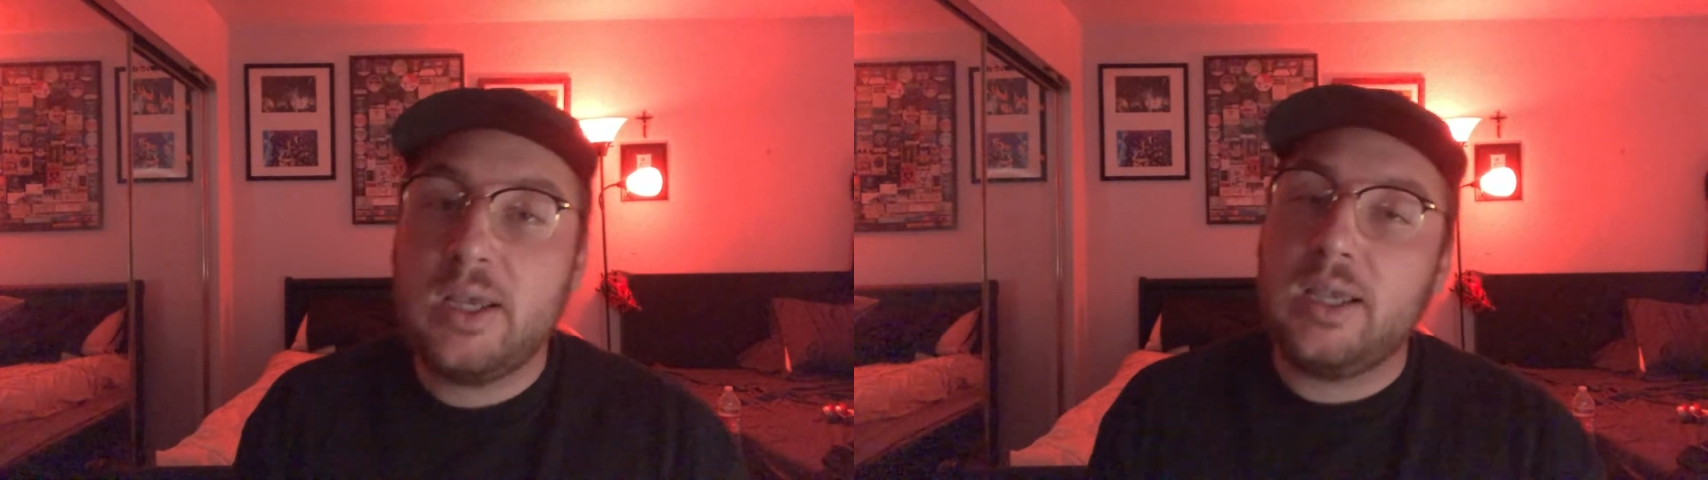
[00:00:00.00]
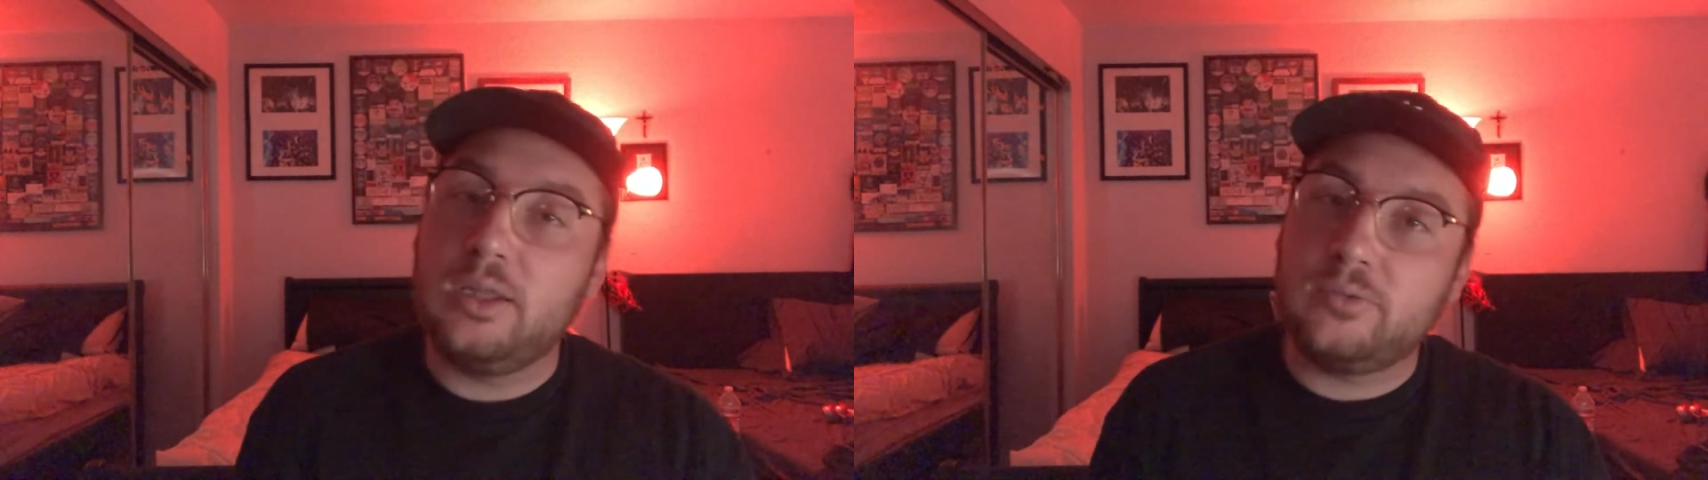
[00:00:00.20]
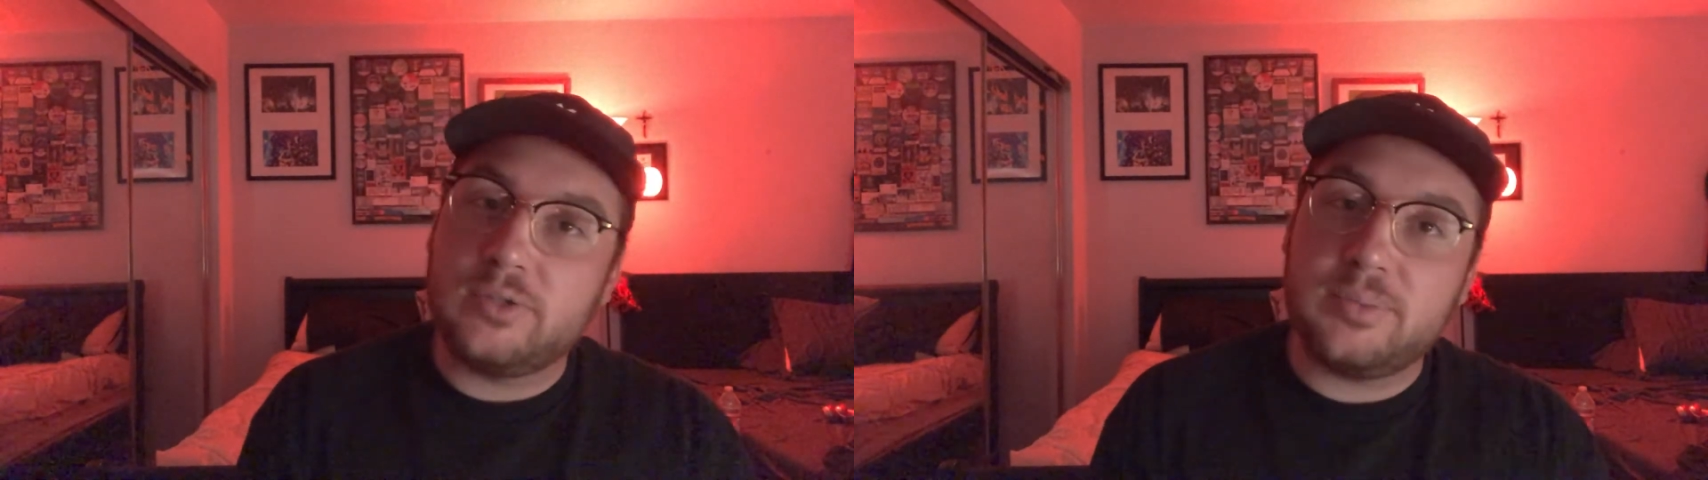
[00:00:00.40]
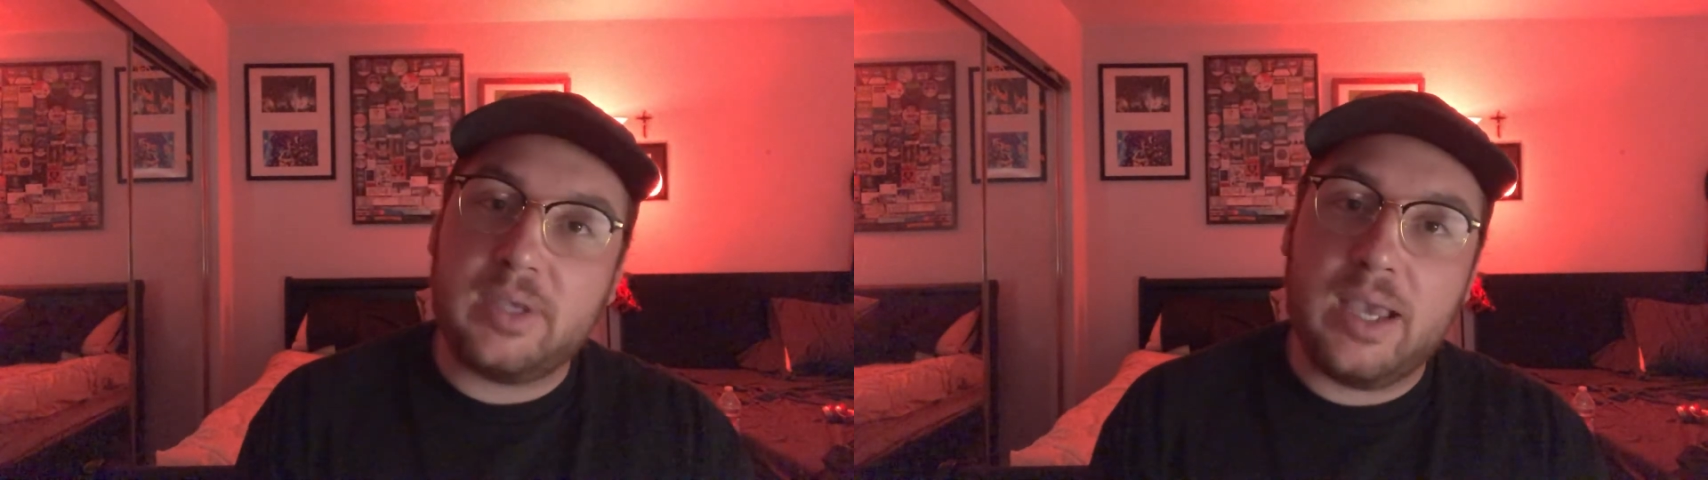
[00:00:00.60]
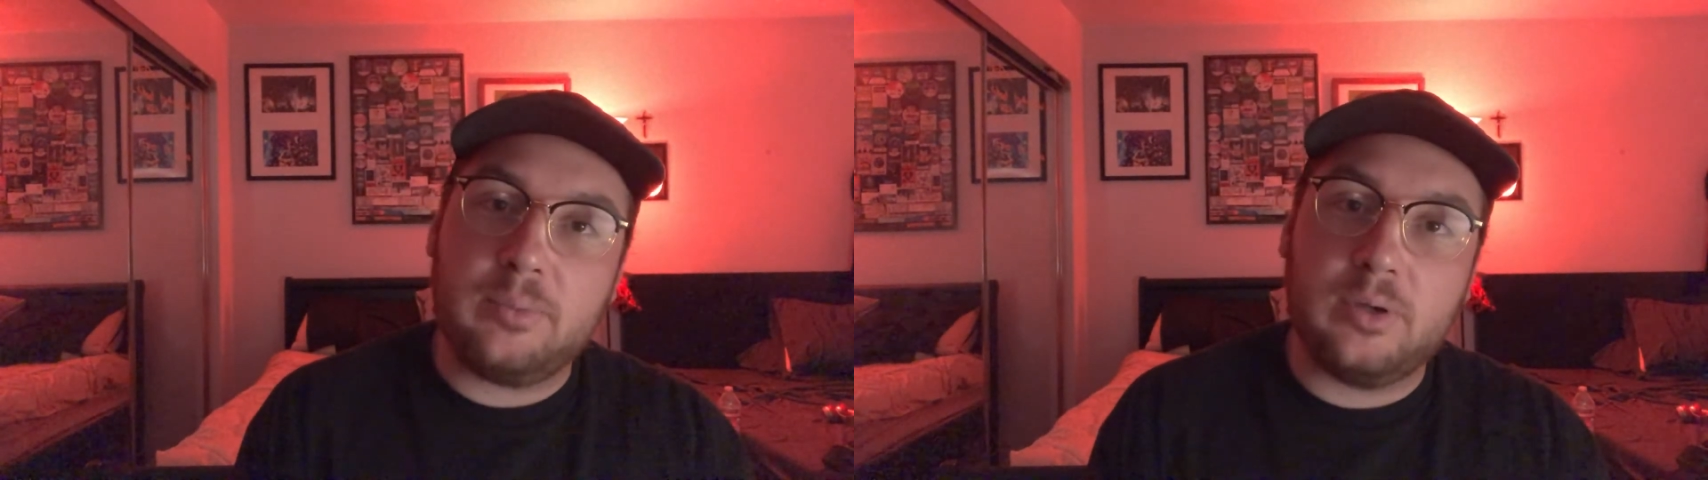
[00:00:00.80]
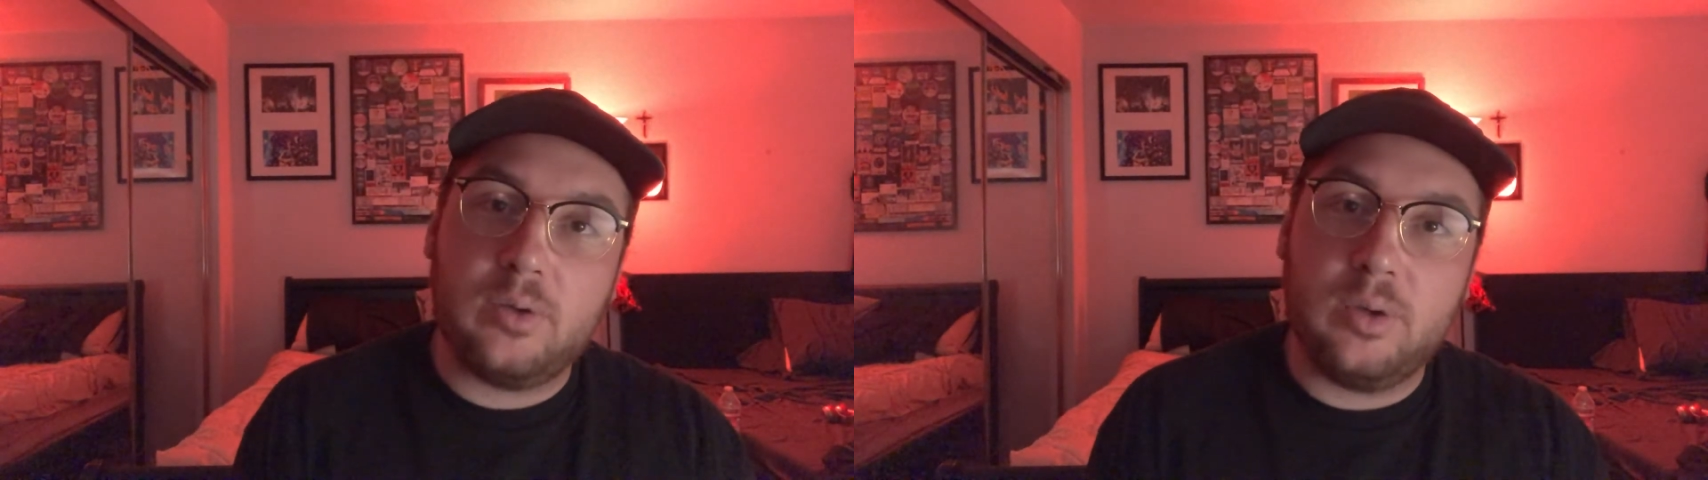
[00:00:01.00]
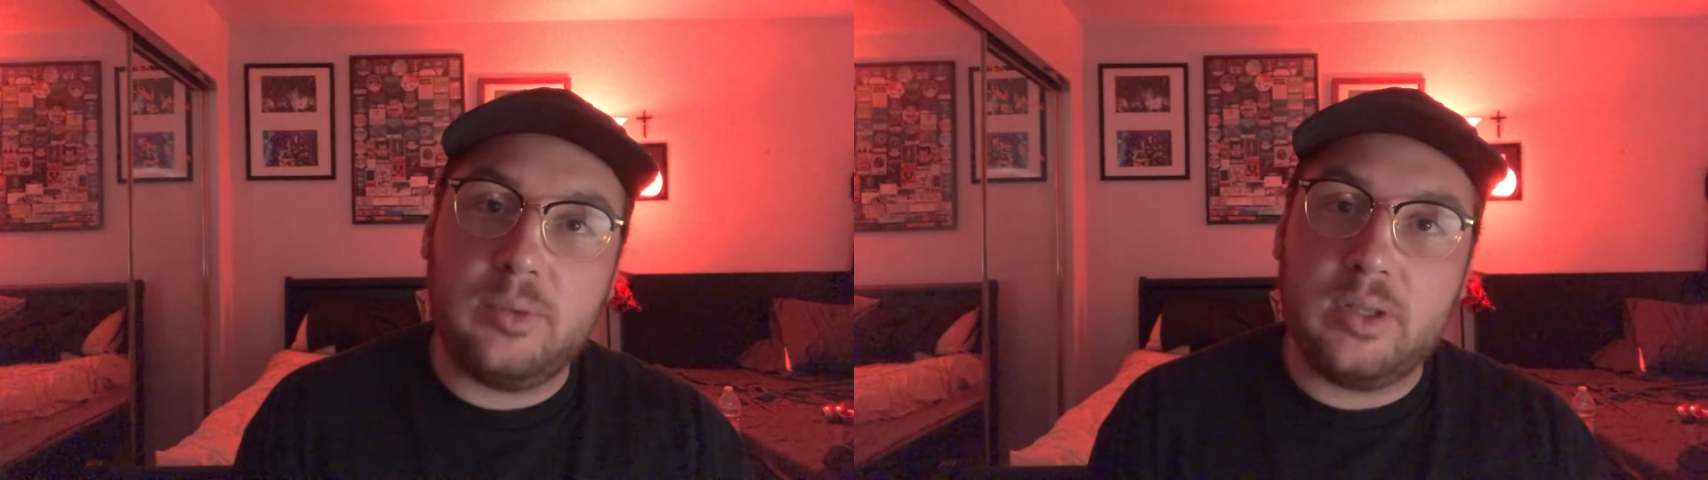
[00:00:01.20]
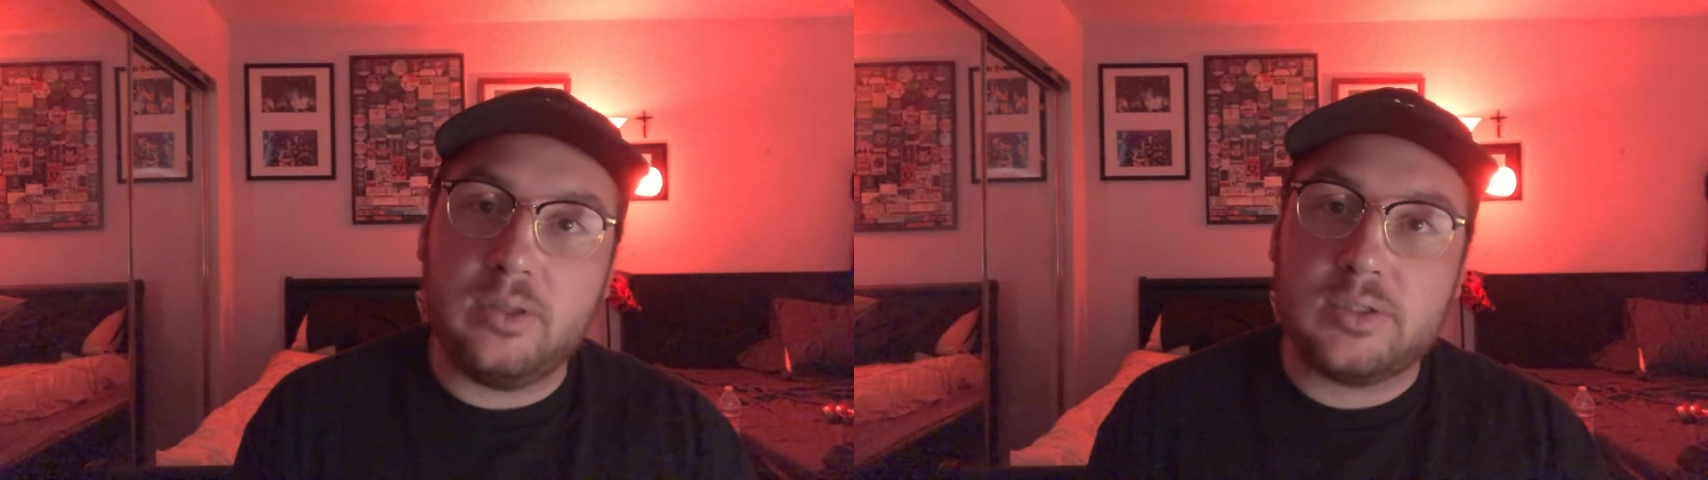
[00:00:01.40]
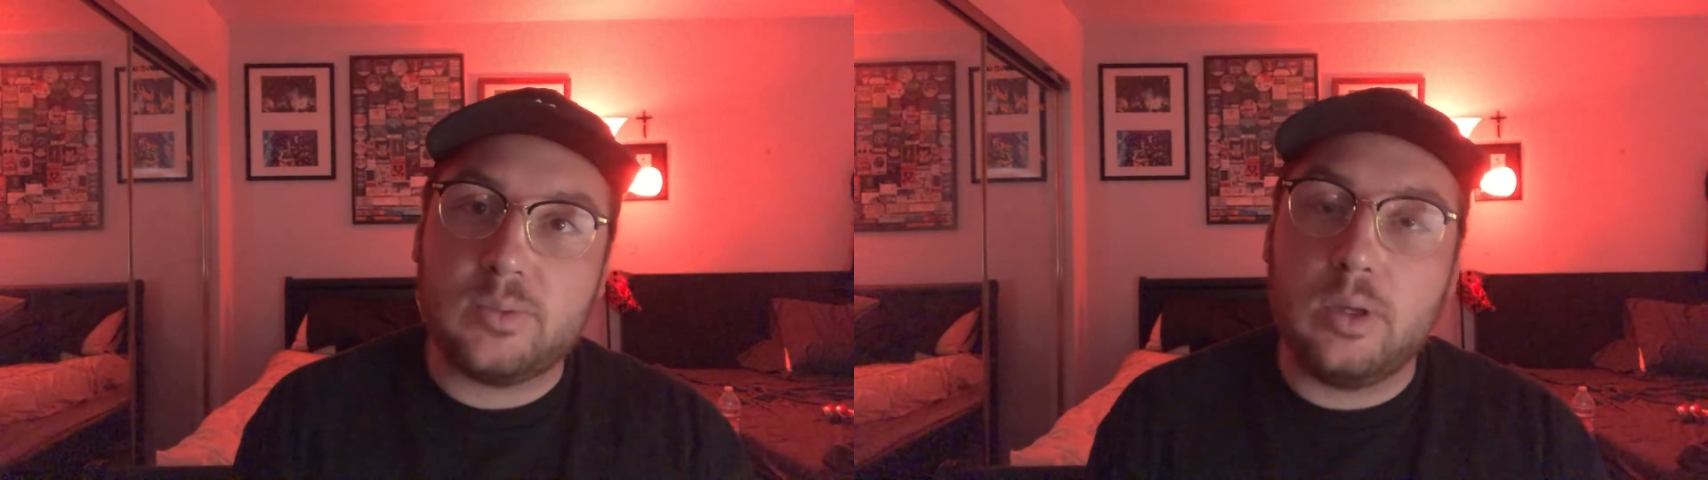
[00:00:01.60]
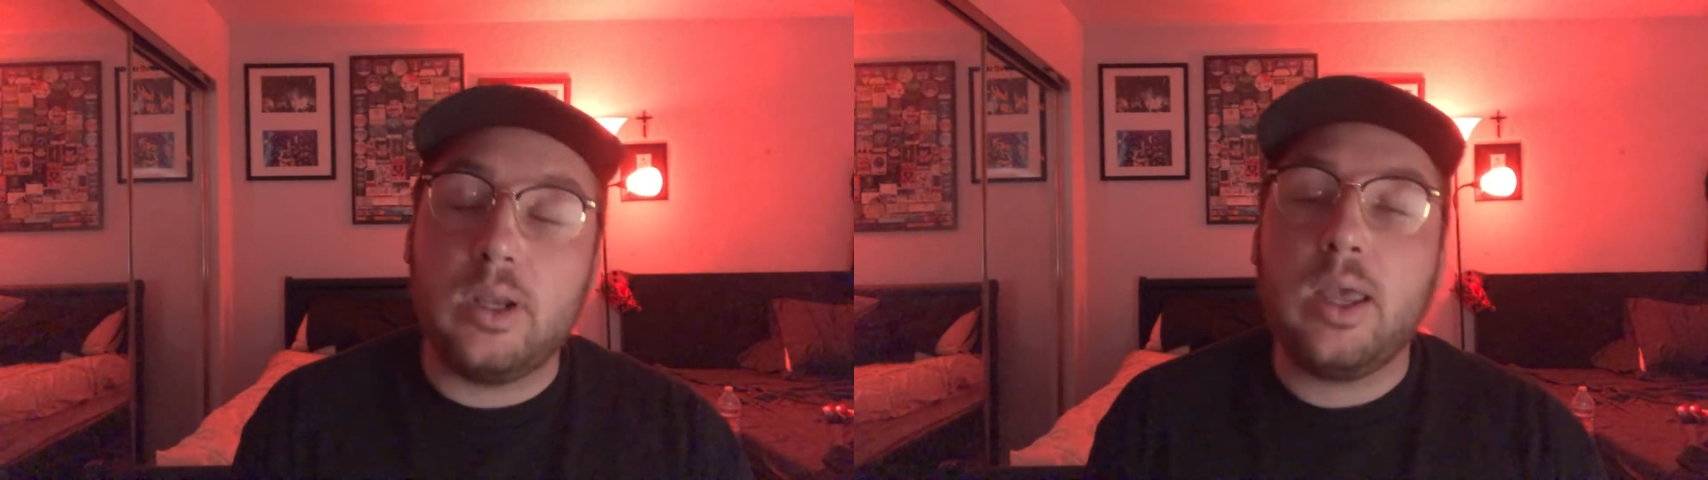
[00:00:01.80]
and looked for some camera equipment in this
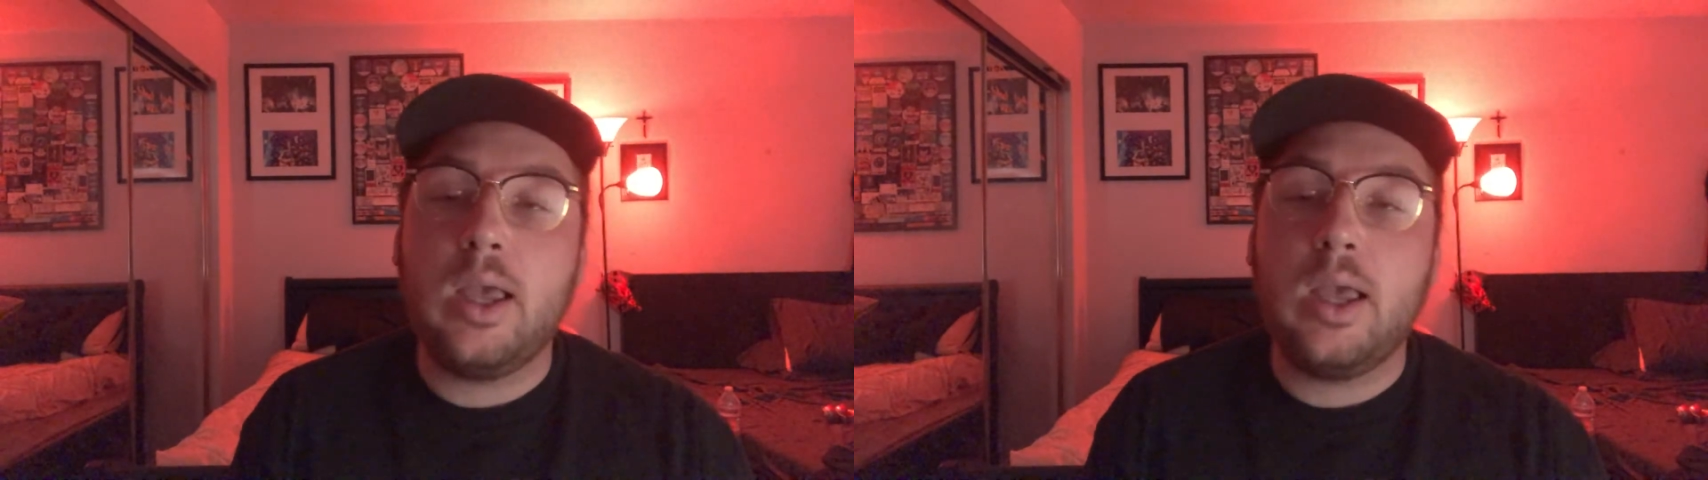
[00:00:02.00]
one.